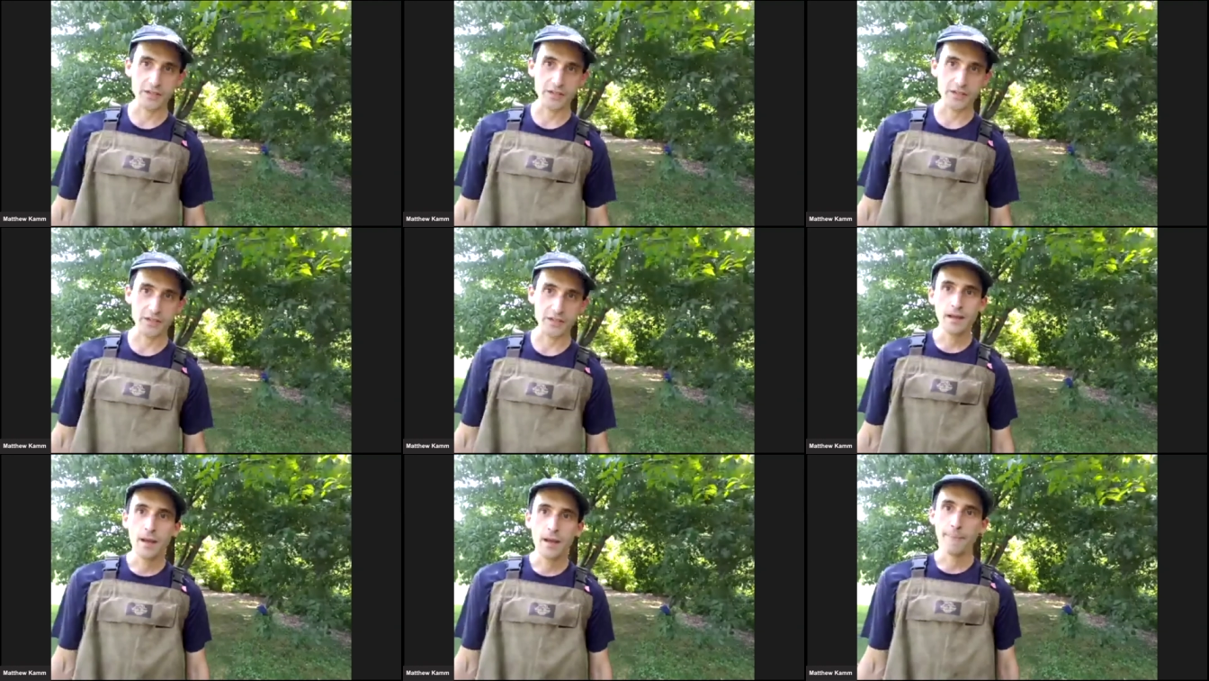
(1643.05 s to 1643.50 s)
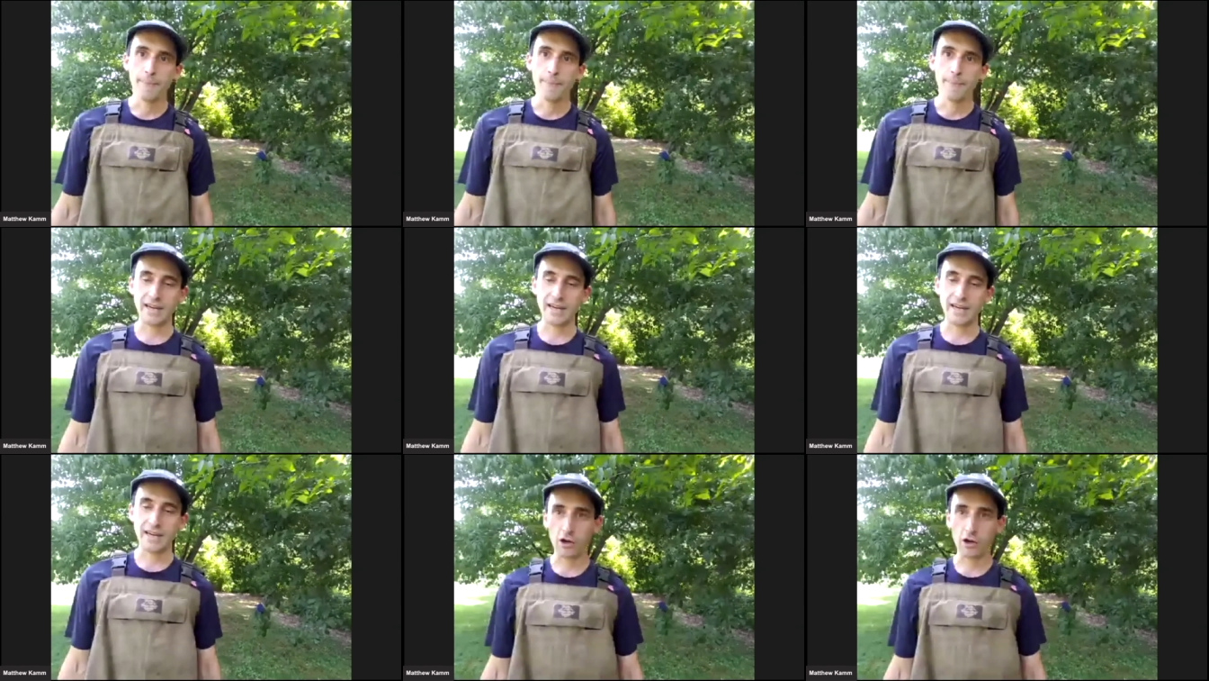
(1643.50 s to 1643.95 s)
Many
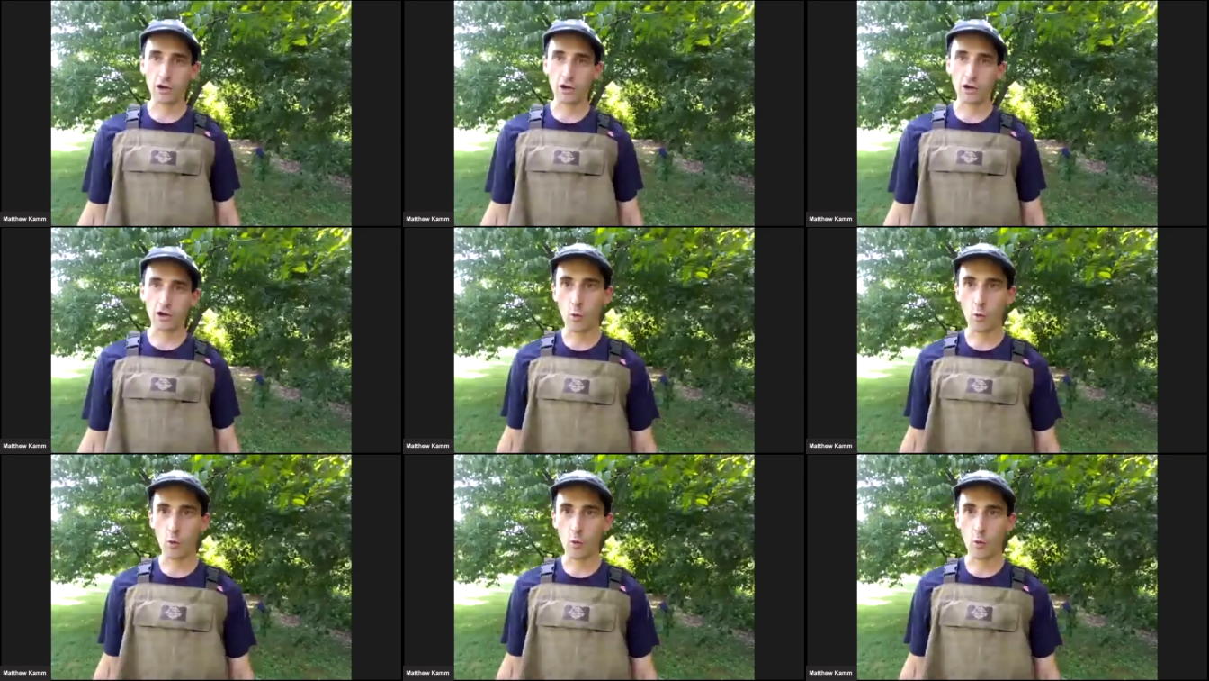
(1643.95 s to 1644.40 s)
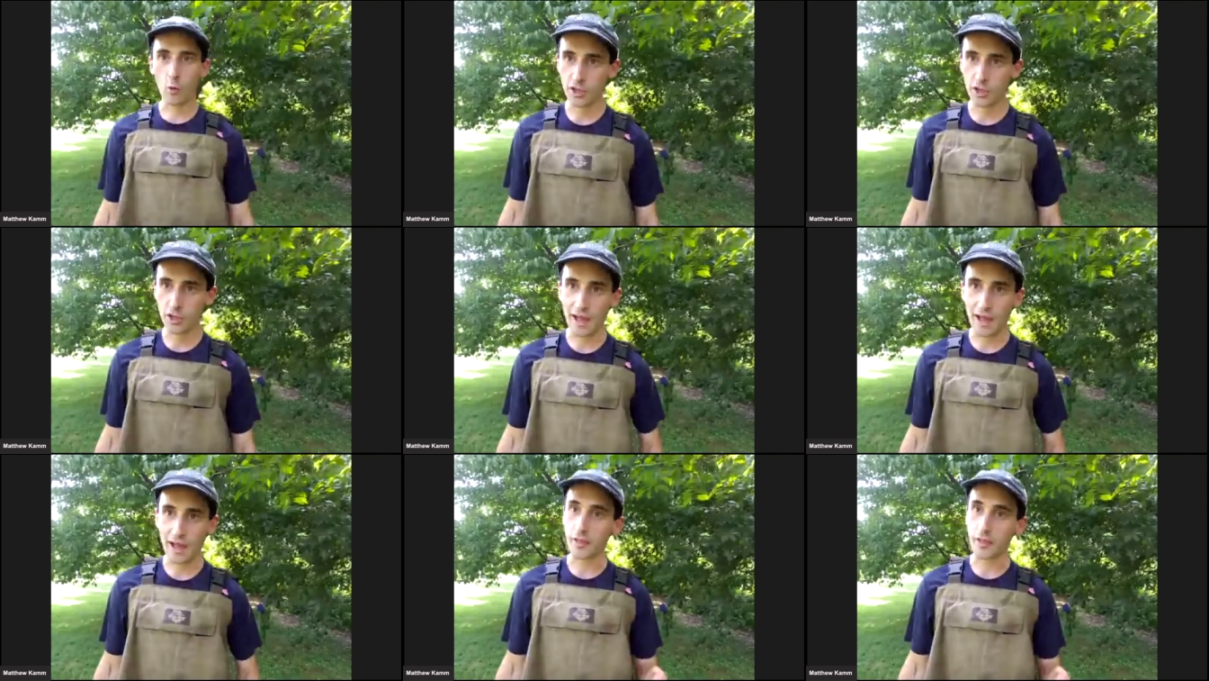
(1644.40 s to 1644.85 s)
turtles will winter at
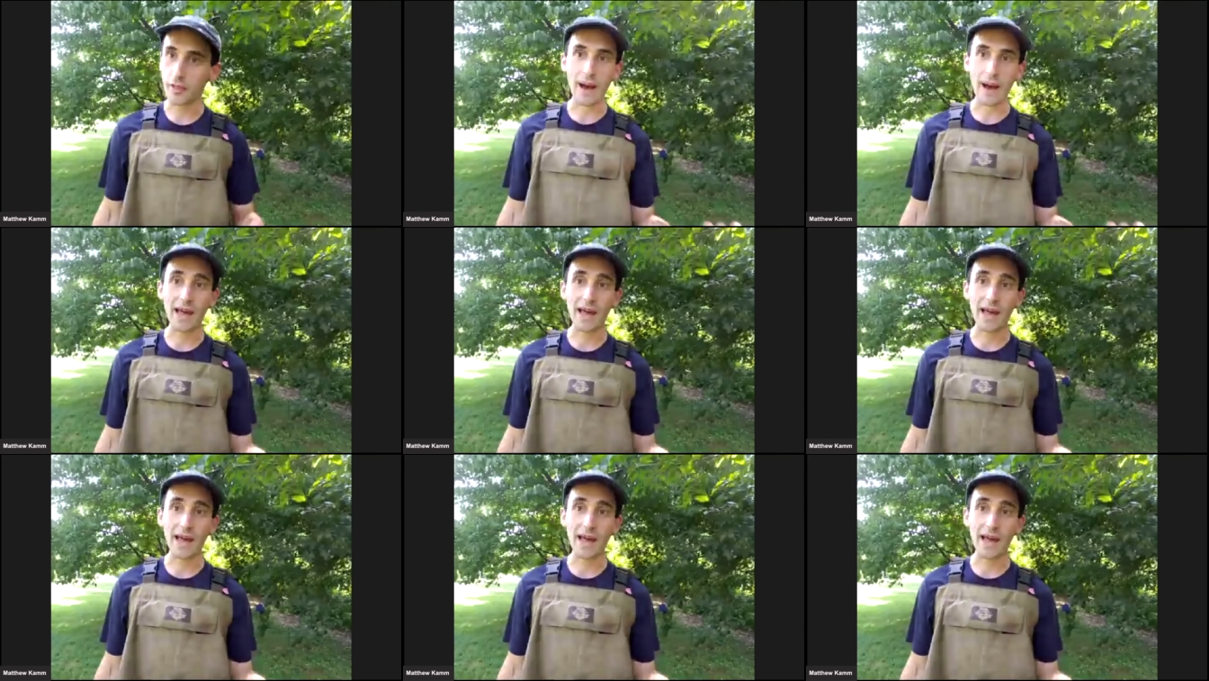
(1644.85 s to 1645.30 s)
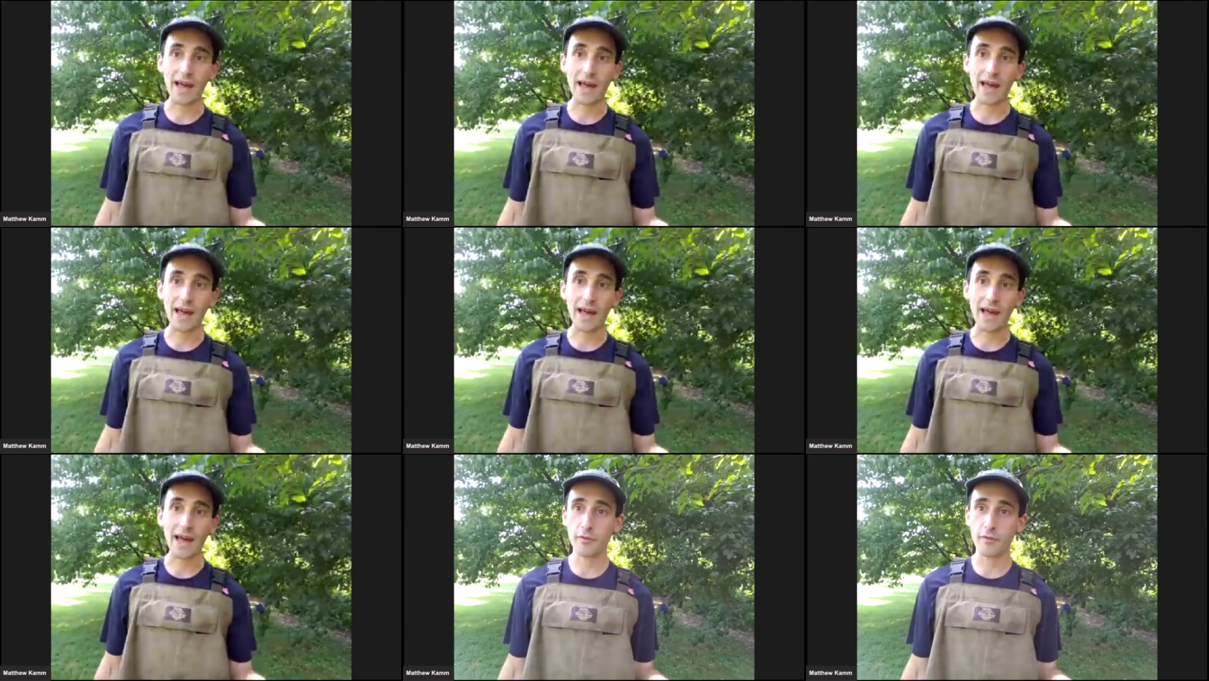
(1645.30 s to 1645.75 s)
the bottom of a
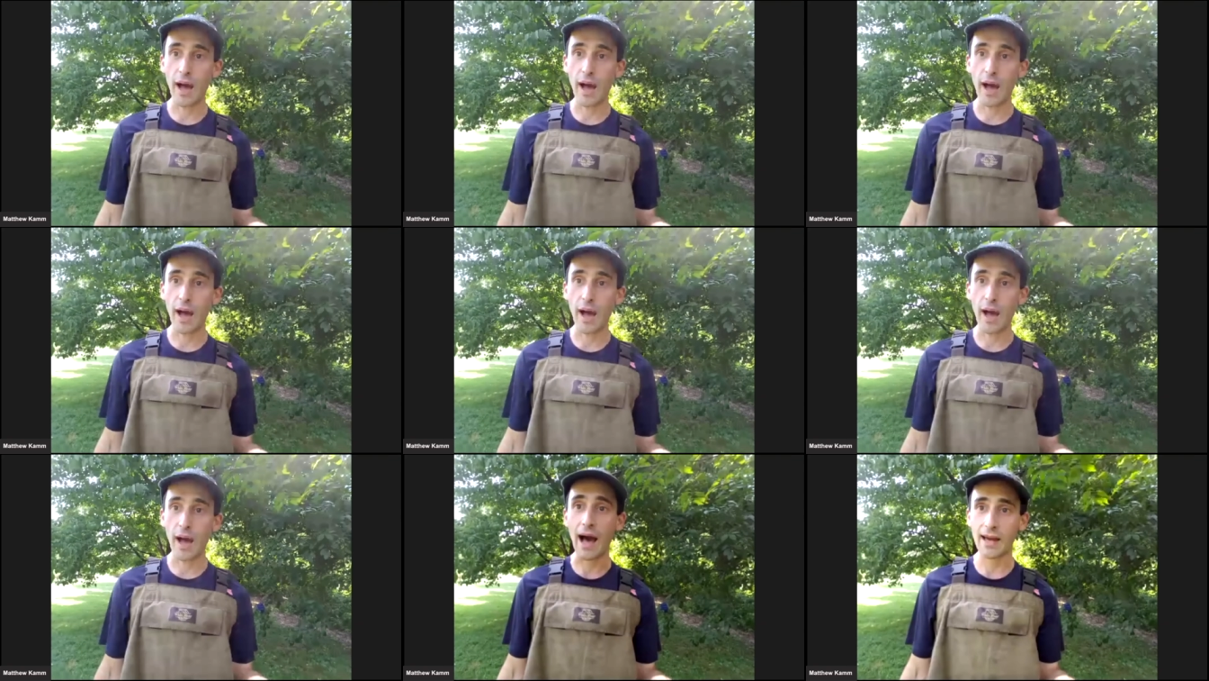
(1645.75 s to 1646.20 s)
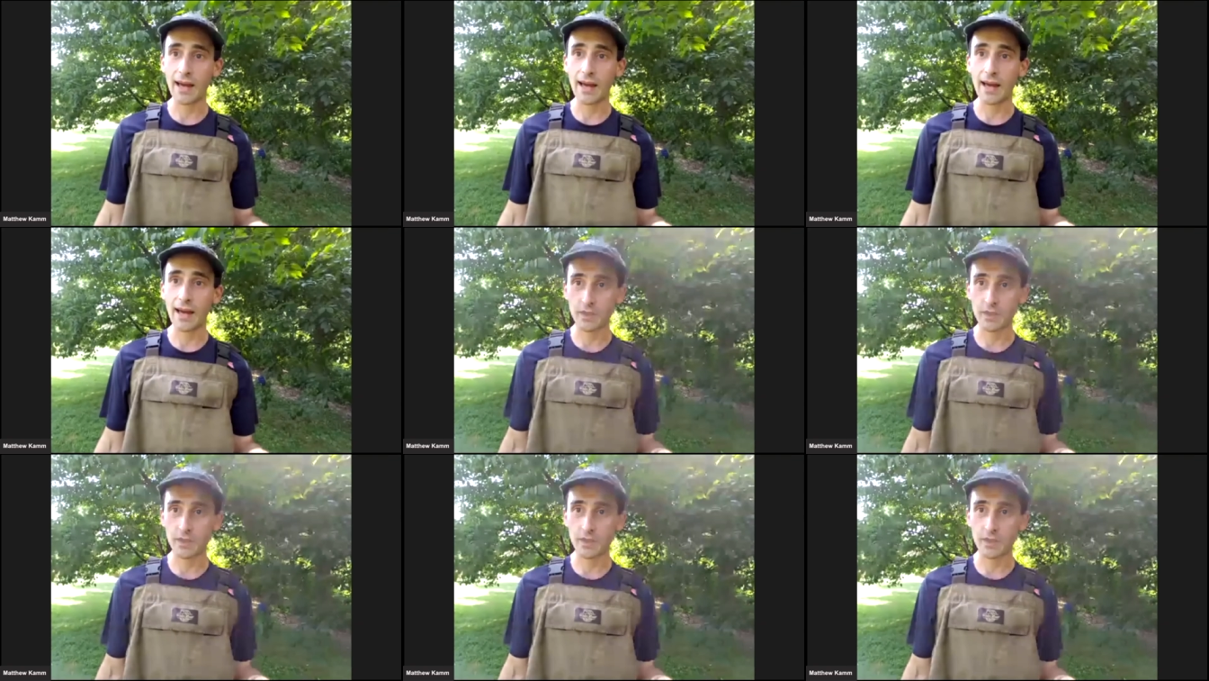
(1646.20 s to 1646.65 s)
pond or a
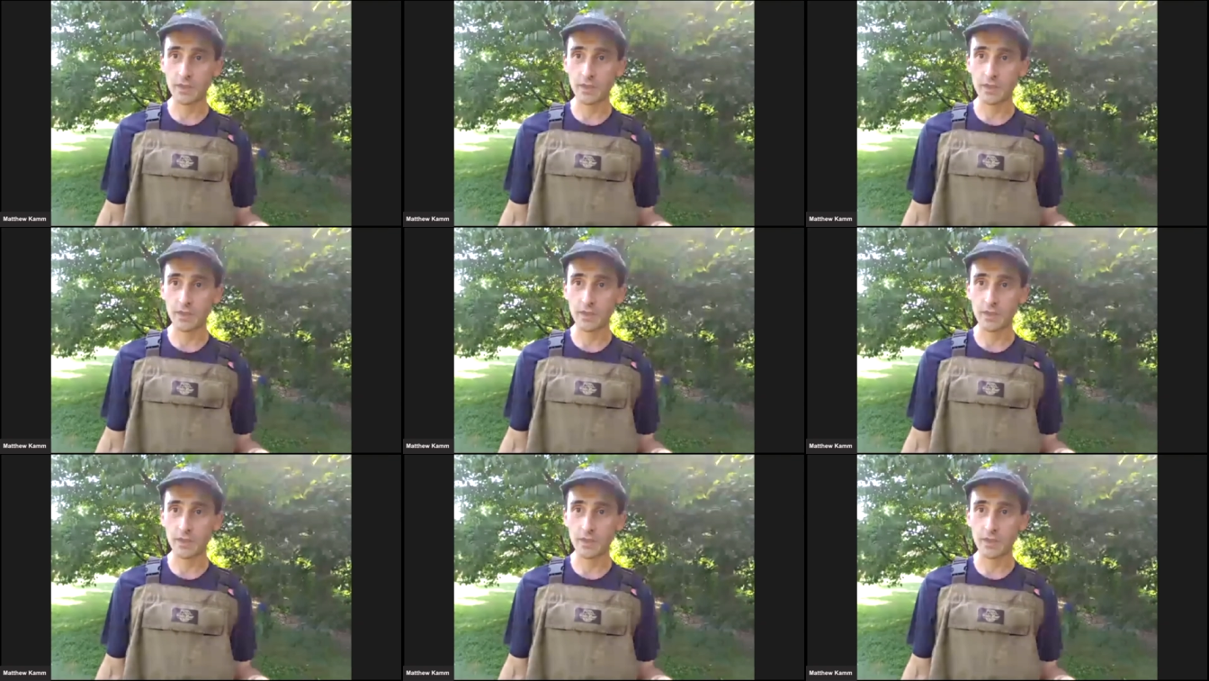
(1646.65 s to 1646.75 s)
lake,